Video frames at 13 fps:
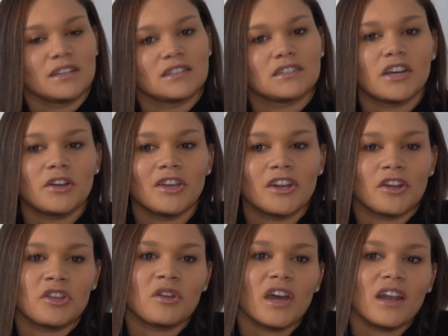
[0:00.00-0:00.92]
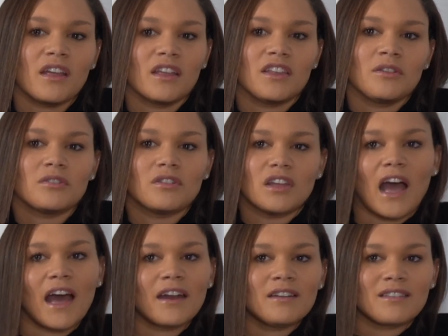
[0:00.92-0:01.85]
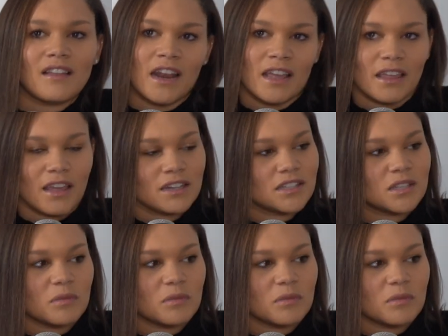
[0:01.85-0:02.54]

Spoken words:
So, I didn't let it get to